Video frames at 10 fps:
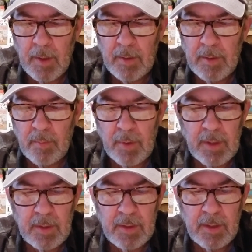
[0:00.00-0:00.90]
then we
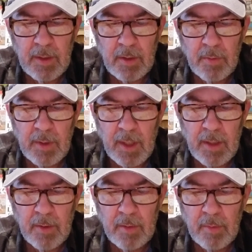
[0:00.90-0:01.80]
can see the
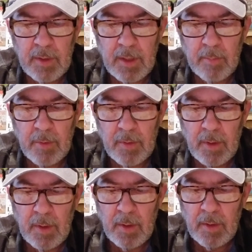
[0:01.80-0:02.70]
Creator and Redeemer,
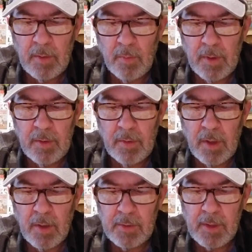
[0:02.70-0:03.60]
the one who
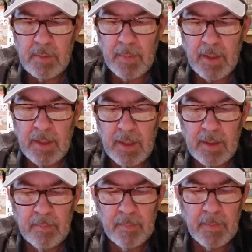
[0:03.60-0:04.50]
calls us by
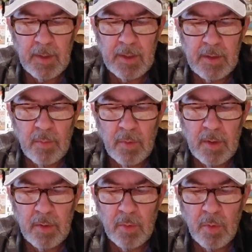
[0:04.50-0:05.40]
name. He's the one
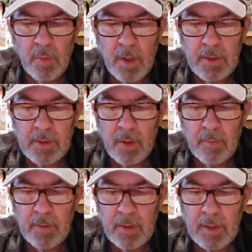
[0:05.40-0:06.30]
who will watch
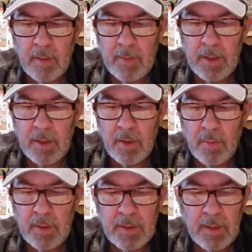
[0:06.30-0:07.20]
over your coming and
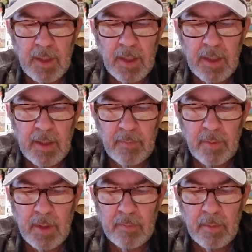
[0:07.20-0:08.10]
going today and
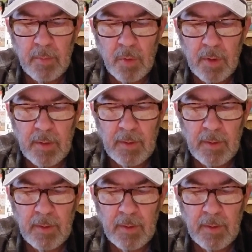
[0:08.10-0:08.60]
forevermore.